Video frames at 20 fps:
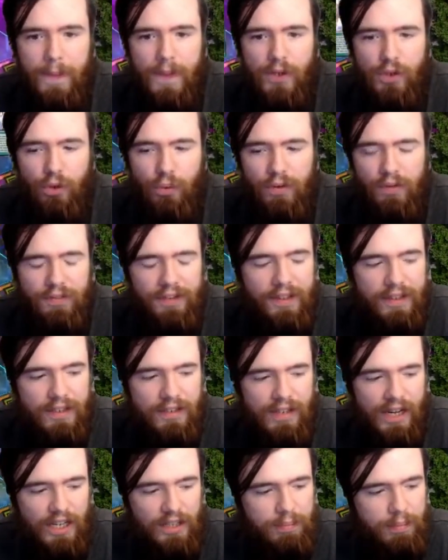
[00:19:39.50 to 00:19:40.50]
Do we think this
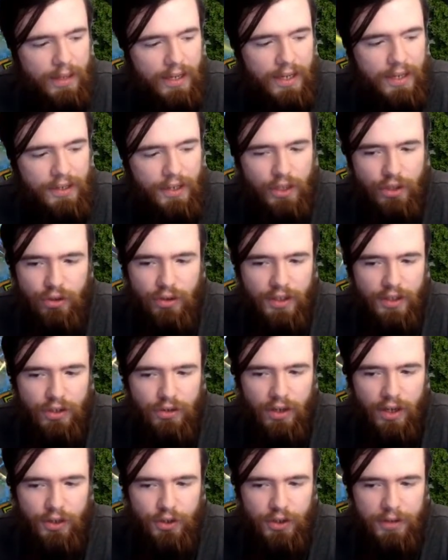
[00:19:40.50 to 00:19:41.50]
guy's playing an extra deck
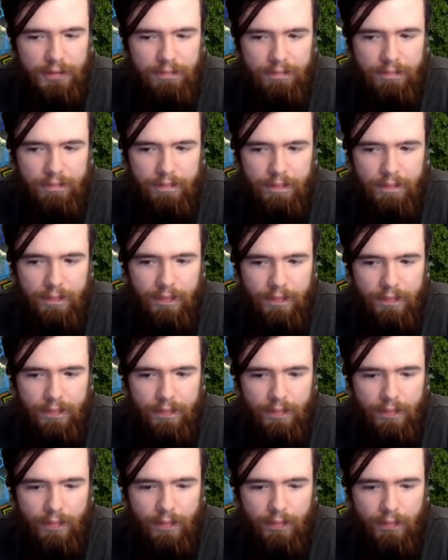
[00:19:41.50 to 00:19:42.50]
strategy?
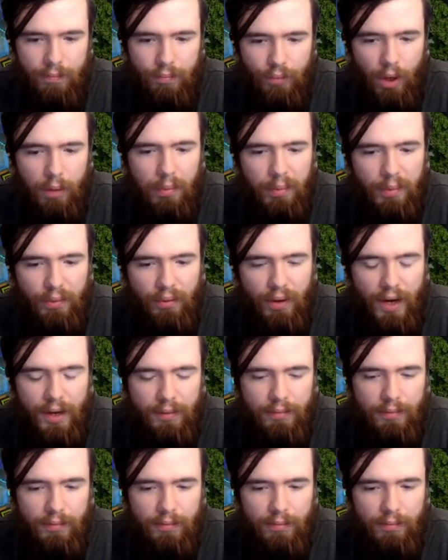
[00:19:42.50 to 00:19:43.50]
Probably, right?
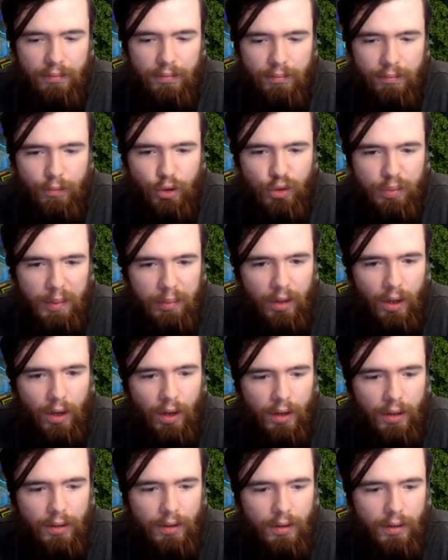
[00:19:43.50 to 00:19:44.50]
Most people
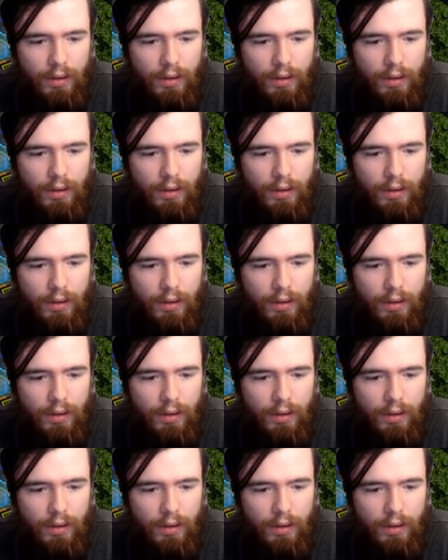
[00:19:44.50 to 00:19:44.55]
are.